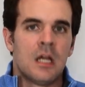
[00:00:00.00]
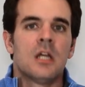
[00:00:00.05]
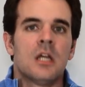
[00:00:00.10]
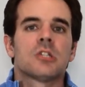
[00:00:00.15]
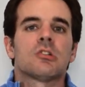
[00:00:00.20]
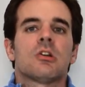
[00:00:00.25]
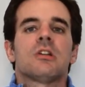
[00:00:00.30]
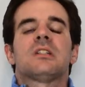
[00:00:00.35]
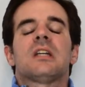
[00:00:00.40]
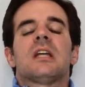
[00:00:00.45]

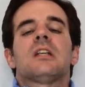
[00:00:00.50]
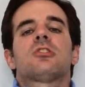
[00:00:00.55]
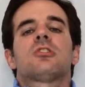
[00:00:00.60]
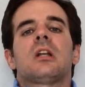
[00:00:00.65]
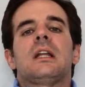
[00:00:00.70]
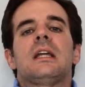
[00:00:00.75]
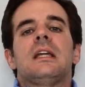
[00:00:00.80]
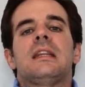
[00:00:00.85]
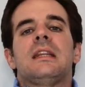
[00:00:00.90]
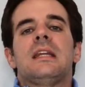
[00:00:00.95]
So
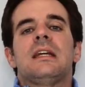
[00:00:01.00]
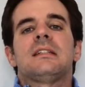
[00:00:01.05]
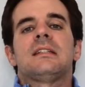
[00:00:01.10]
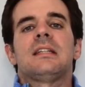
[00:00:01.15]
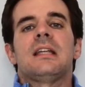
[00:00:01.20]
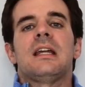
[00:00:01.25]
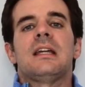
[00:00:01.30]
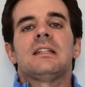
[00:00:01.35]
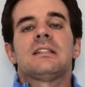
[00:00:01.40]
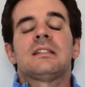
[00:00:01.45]
essentially, this
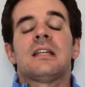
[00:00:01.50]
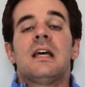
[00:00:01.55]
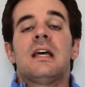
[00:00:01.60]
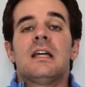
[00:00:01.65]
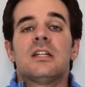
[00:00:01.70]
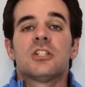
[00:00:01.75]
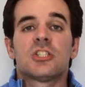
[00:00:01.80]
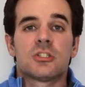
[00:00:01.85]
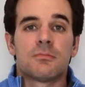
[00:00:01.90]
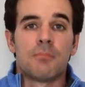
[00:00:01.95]
is
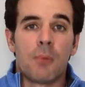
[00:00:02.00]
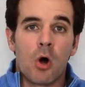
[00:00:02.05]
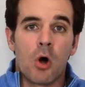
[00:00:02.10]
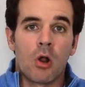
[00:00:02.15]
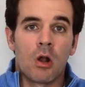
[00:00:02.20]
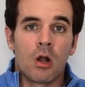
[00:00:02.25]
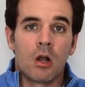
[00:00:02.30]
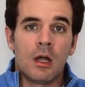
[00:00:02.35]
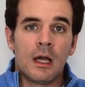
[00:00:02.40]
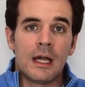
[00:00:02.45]

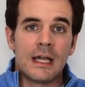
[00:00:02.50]
small